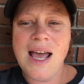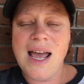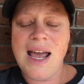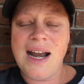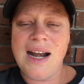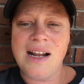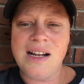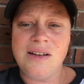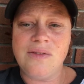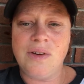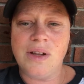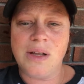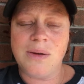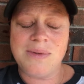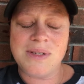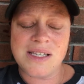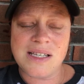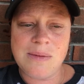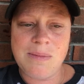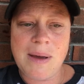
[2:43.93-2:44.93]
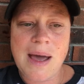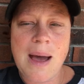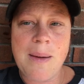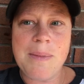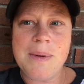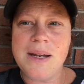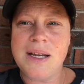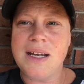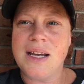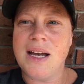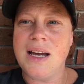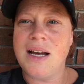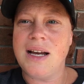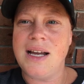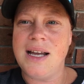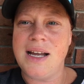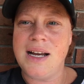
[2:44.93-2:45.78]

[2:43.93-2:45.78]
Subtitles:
And I developed sleep apnea